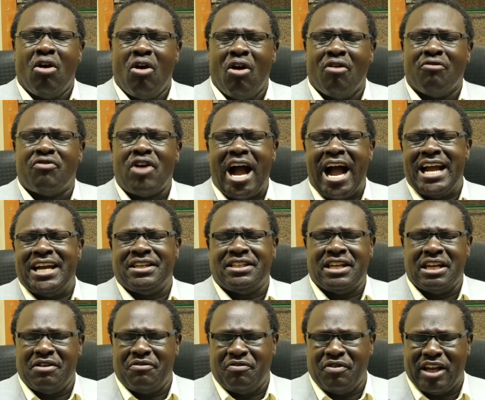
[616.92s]
of
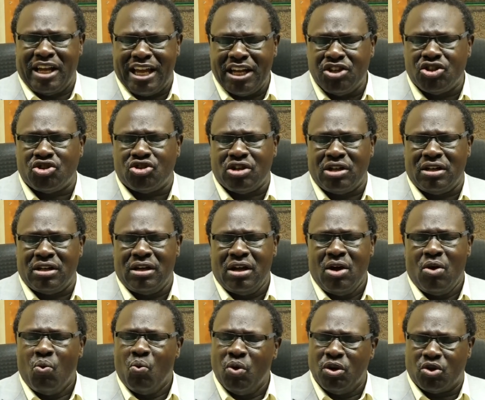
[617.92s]
identification
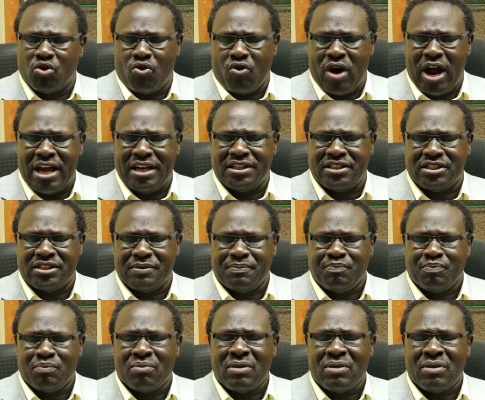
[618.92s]
with Christ.